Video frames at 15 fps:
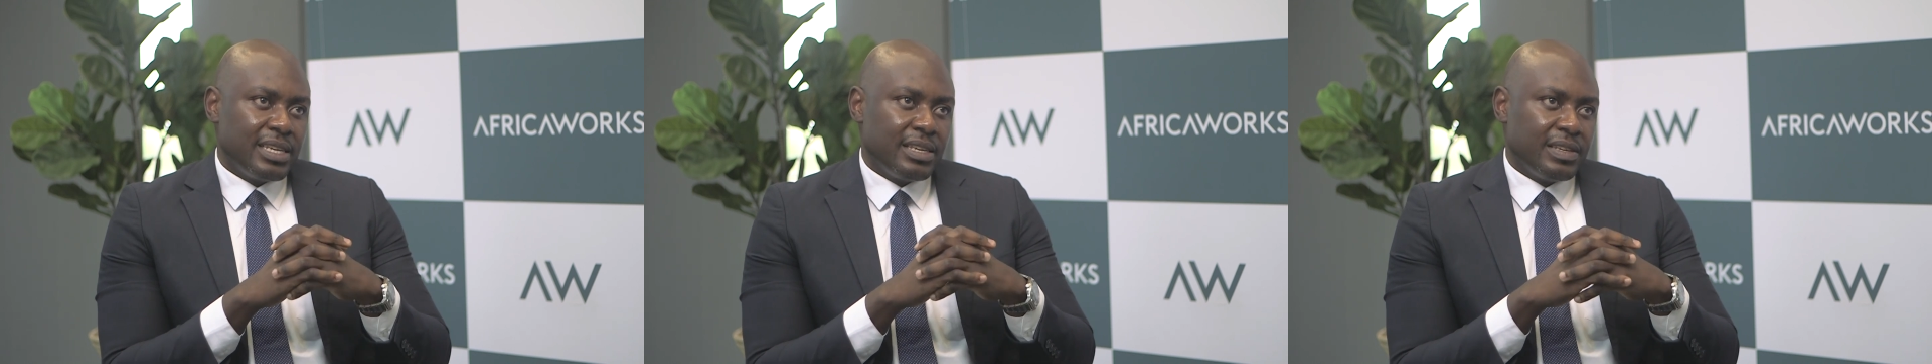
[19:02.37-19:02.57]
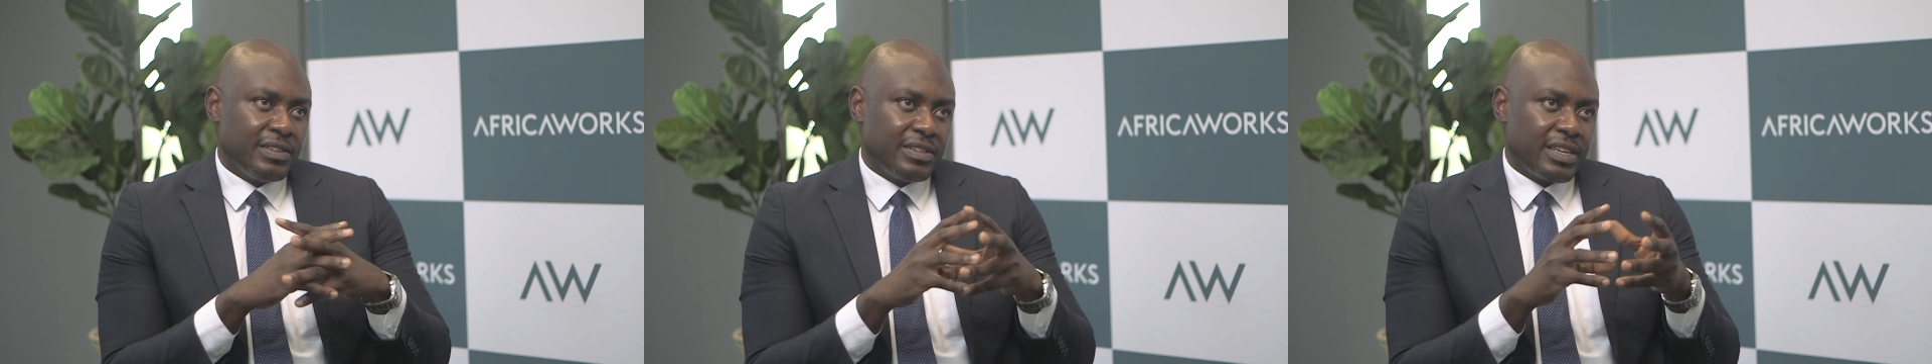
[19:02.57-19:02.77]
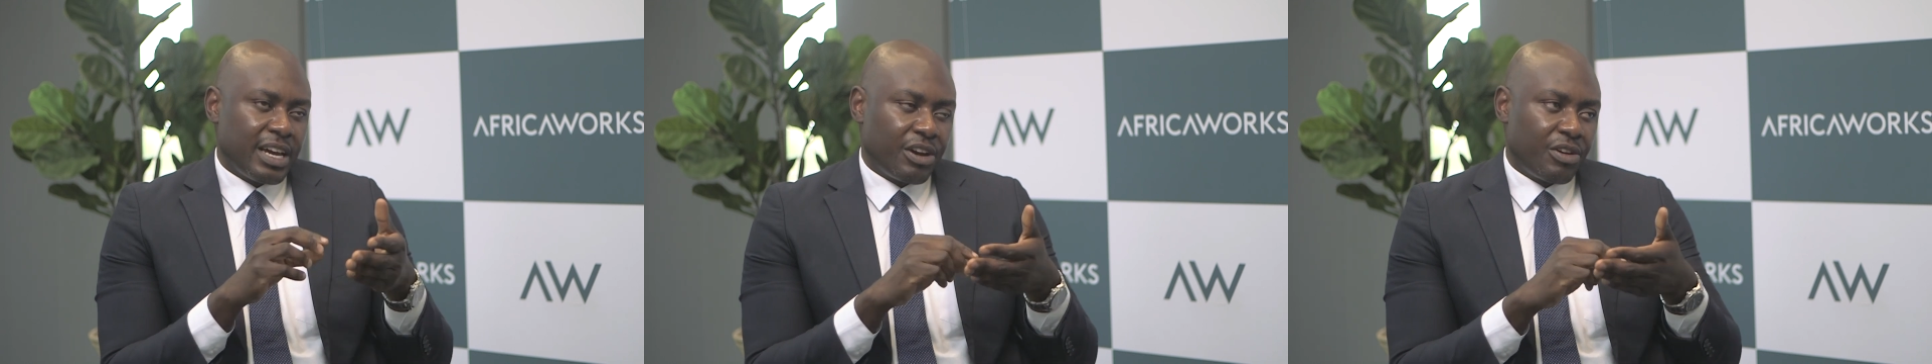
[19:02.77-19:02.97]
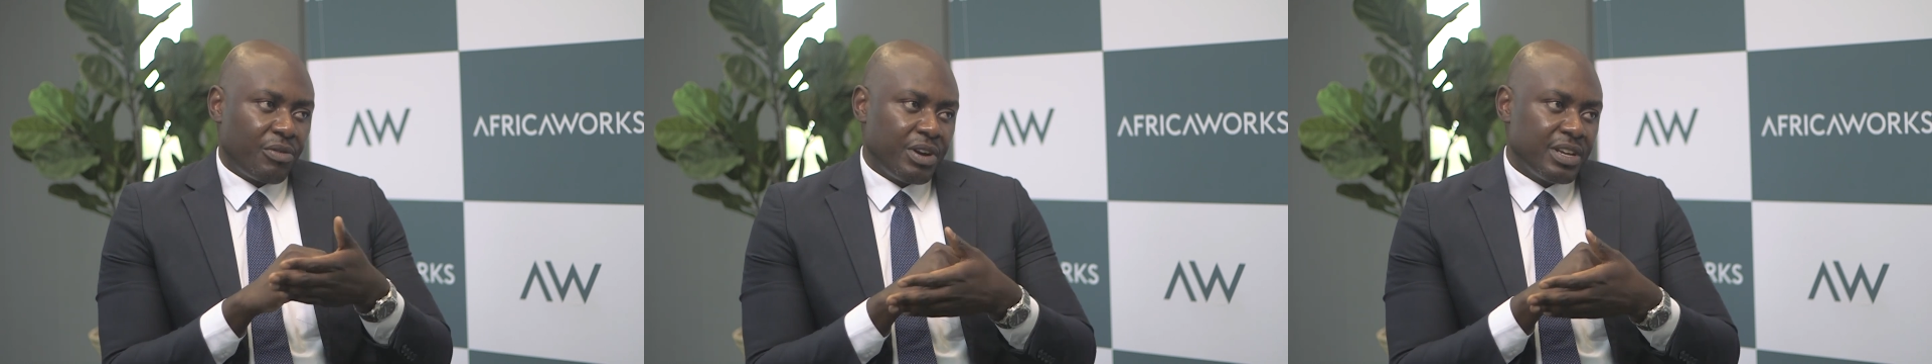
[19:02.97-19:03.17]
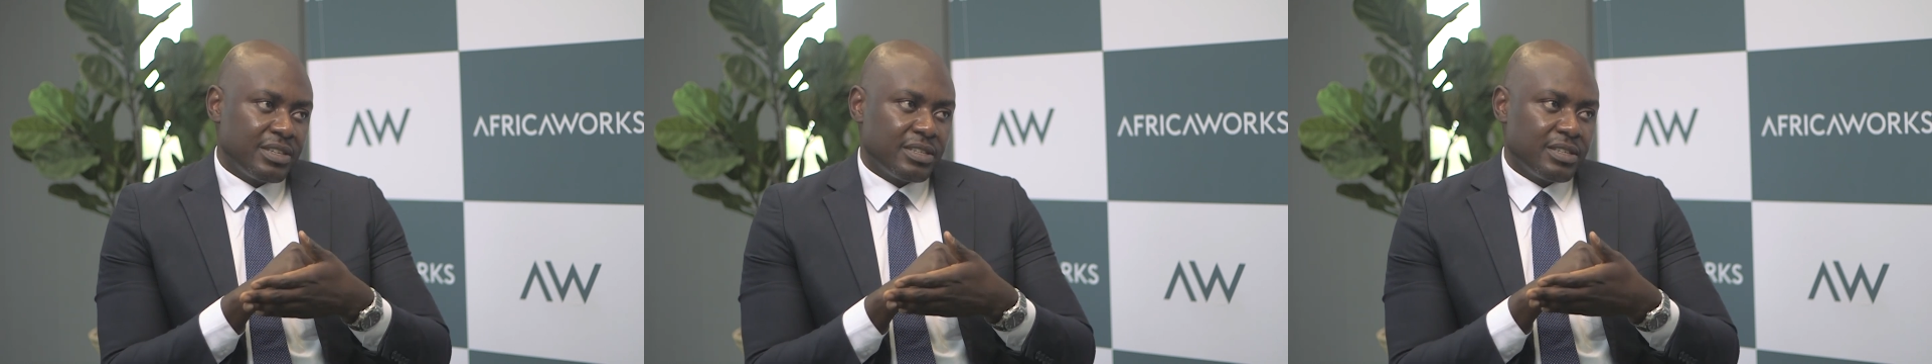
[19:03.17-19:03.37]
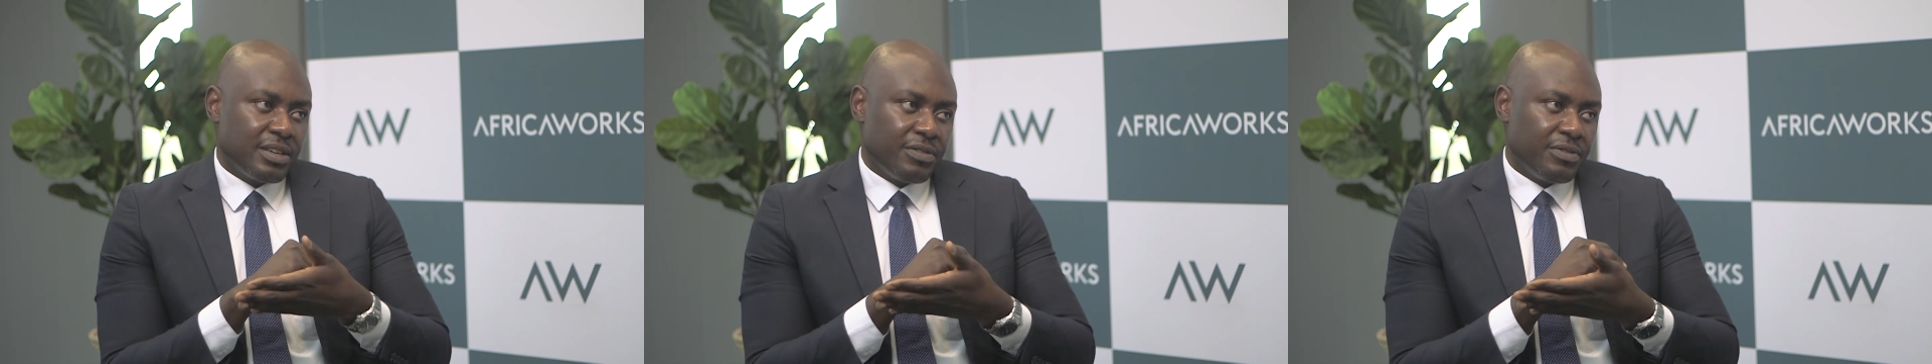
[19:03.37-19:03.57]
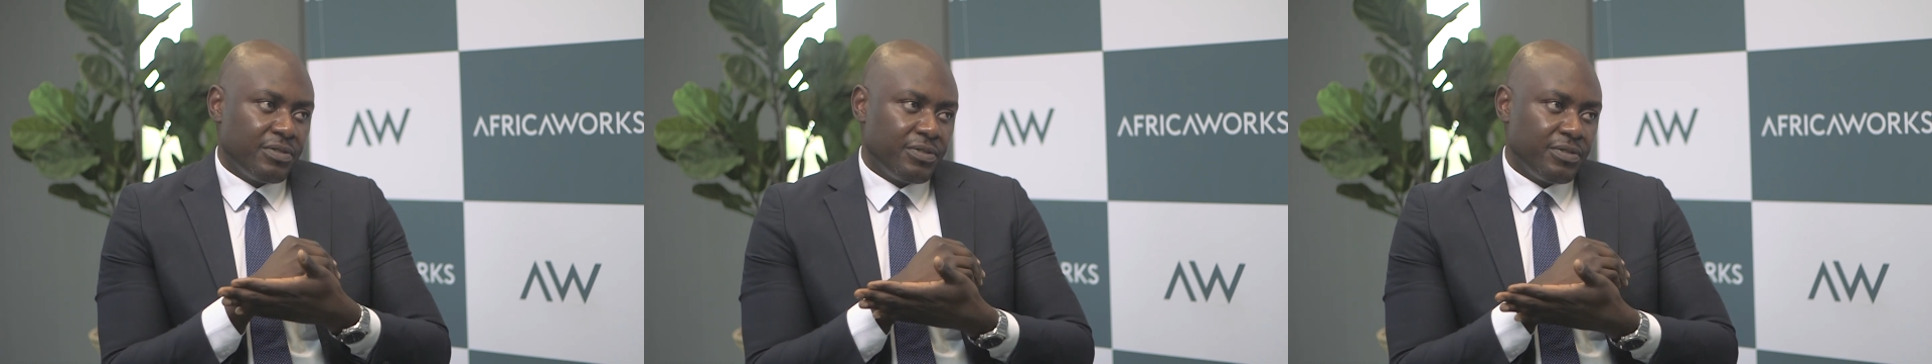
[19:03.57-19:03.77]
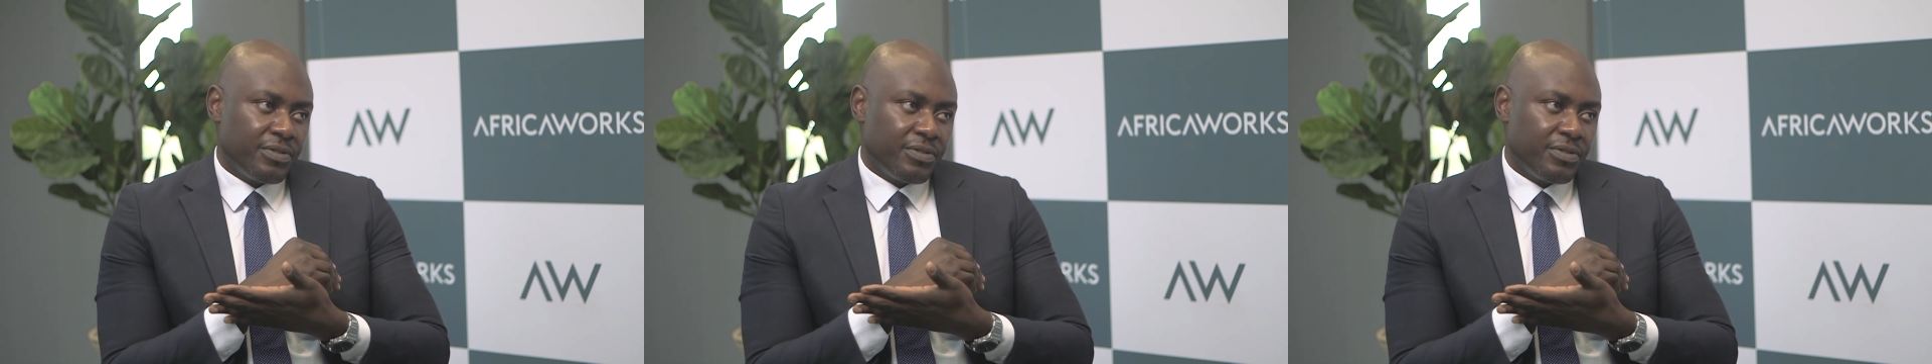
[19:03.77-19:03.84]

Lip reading: is aggressive